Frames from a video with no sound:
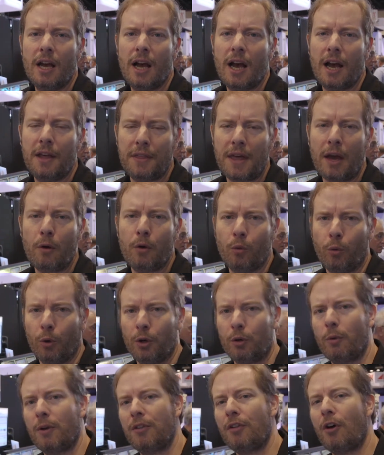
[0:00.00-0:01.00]
uh, that we
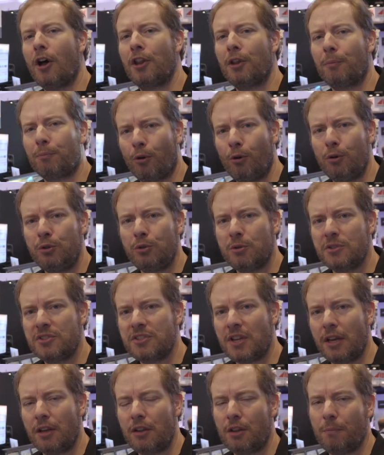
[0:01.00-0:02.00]
work with on the Pro Tools
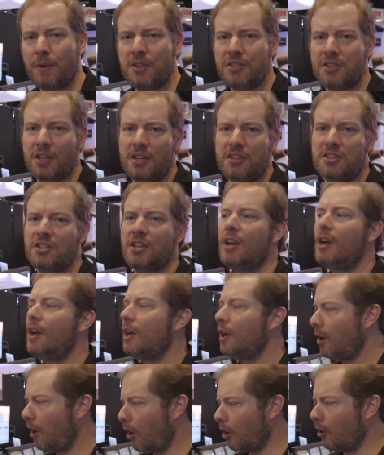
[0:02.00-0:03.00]
side of the business
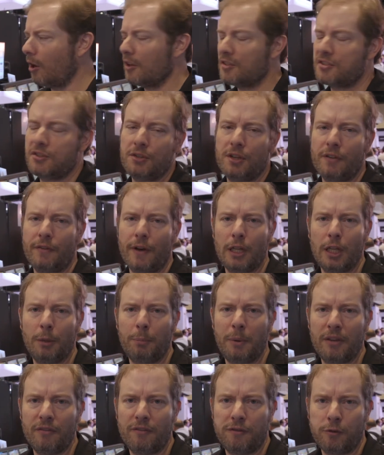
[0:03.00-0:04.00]
are also
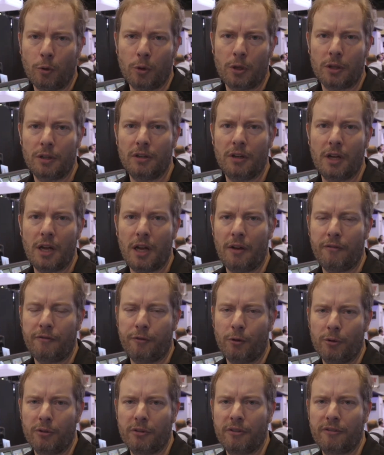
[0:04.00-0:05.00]
developing for uh,
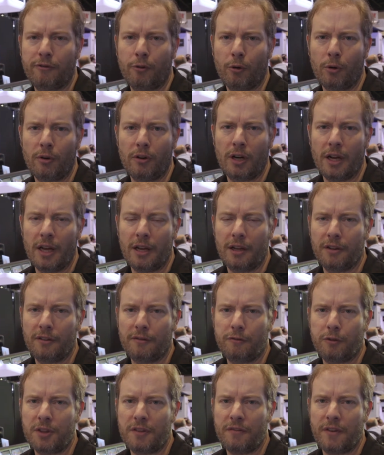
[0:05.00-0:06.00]
for for uh,
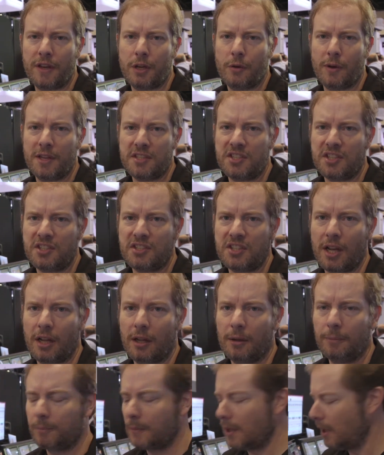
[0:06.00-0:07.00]
for the Venue S six
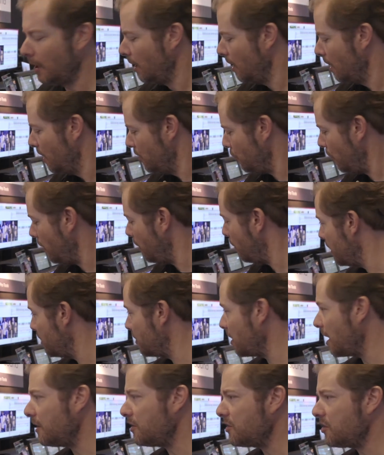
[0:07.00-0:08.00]
L. So anyway,
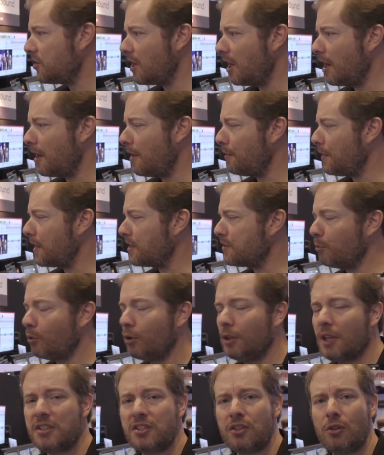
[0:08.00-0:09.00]
that's uh, that's
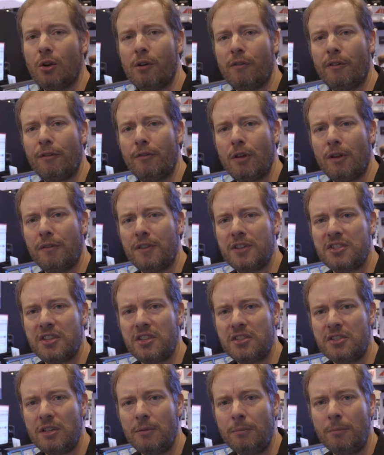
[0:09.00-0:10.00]
more or less an overview of the
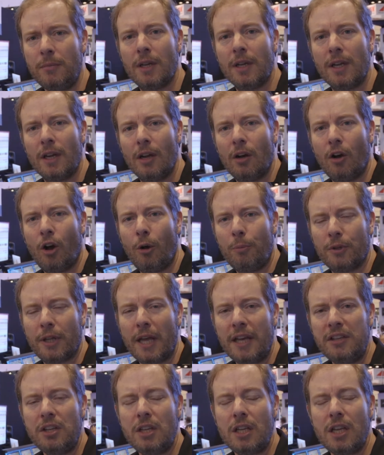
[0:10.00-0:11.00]
system. Hope you
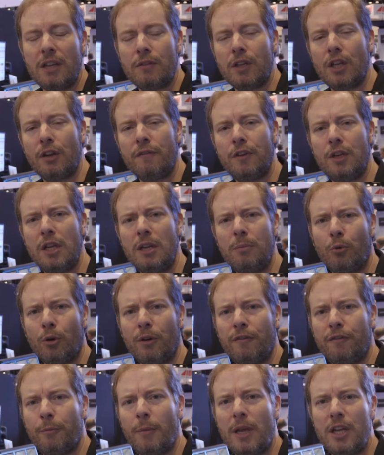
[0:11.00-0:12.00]
liked it. You know, if you need
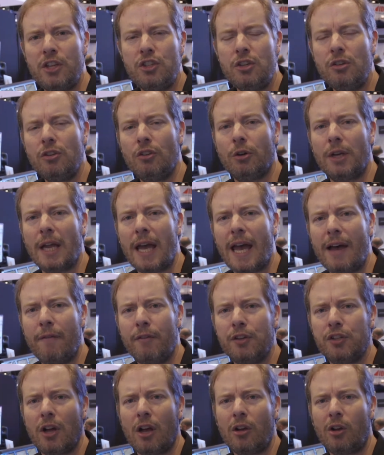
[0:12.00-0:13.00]
more information, go to
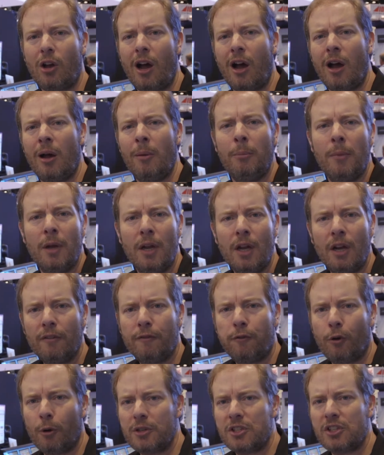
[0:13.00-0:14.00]
avid dot com
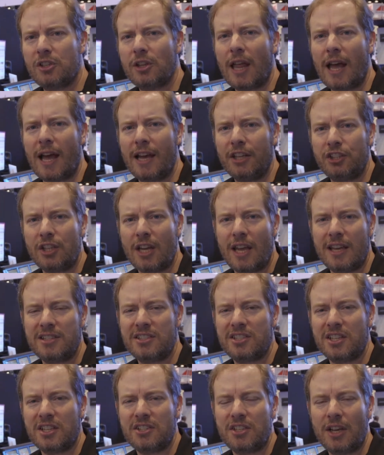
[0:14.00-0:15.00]
forward slash
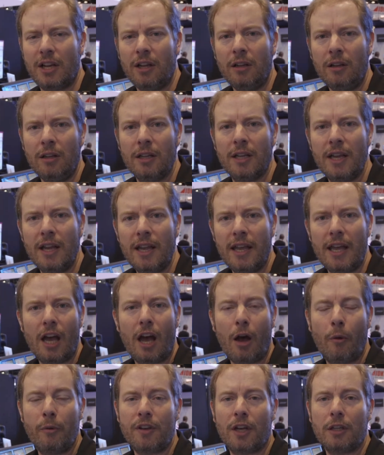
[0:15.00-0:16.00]
S six L.
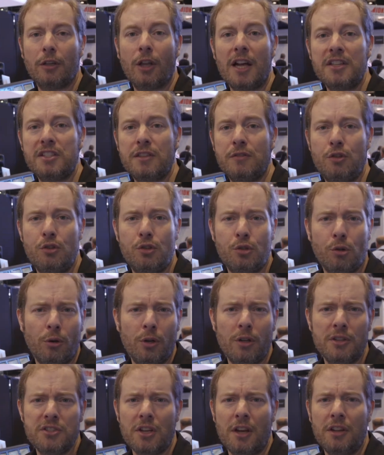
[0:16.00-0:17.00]
Uh, we've got lots of
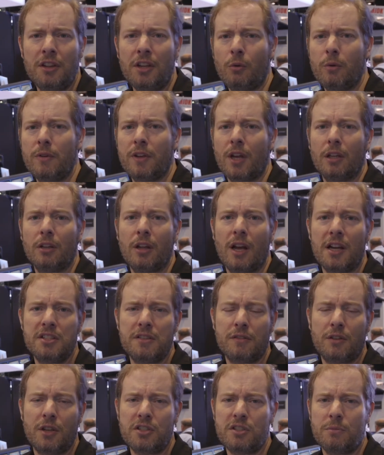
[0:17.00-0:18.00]
tutorials on there. We've got
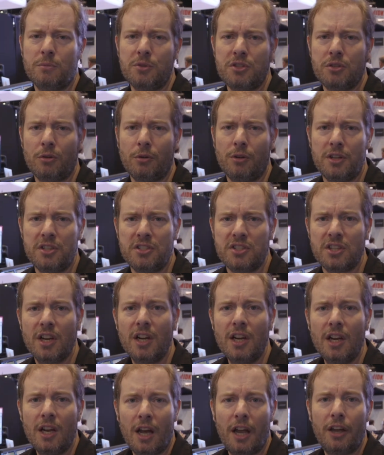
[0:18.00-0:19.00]
lots of customer stories.
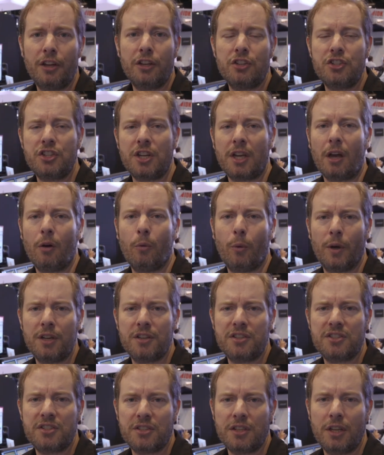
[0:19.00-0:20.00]
Uh, you can check out what
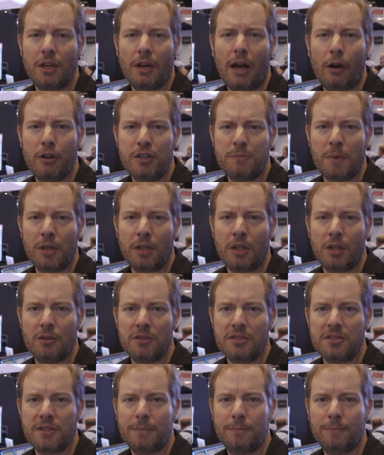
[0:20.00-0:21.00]
is you know how it's being
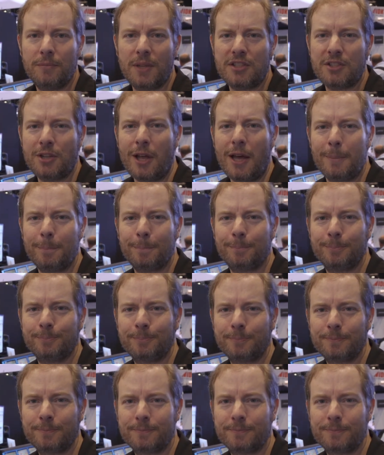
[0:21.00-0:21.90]
used. Thanks a lot.